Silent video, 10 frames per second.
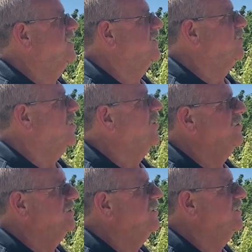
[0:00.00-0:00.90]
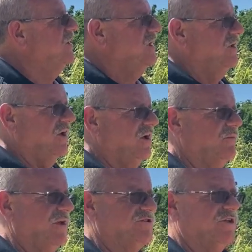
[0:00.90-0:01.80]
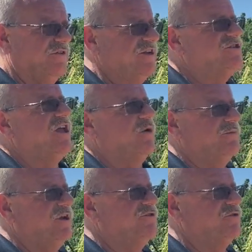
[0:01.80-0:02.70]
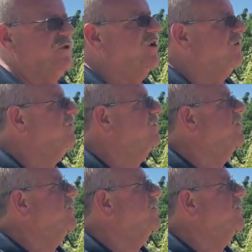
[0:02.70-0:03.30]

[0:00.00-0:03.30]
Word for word: into the water, and uh, basically they just helped us to recover